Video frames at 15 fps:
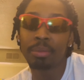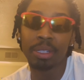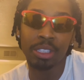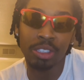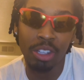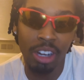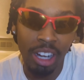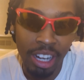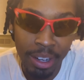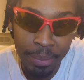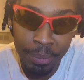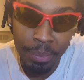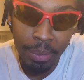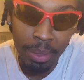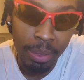But it's all right.
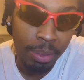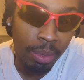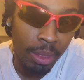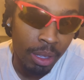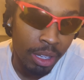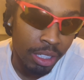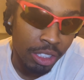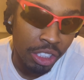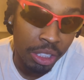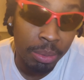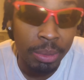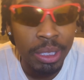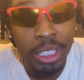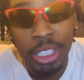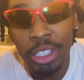It's just
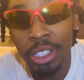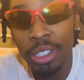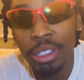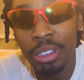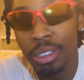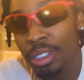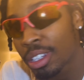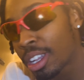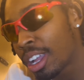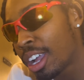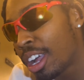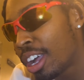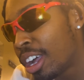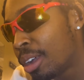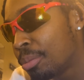material.
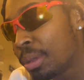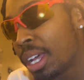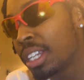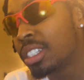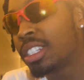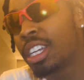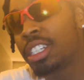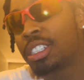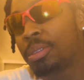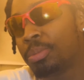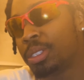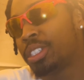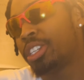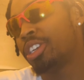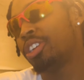I'm not attached to
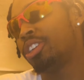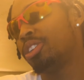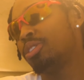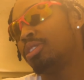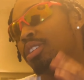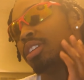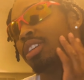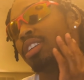material.